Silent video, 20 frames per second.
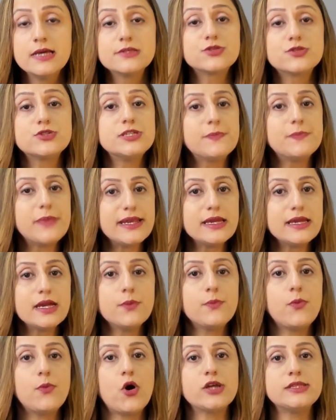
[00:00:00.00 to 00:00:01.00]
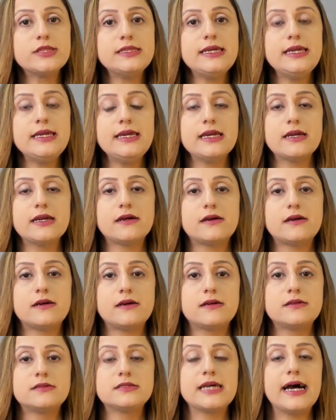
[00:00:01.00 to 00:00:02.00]
So depending upon the
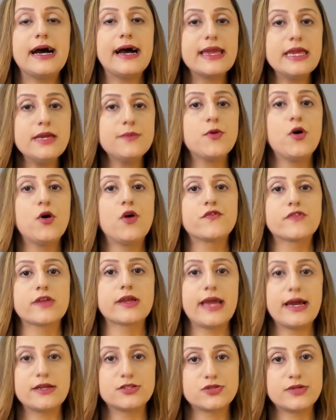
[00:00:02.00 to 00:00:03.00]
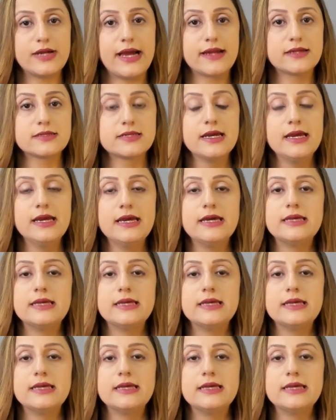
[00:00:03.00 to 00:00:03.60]
uh, type of the cataract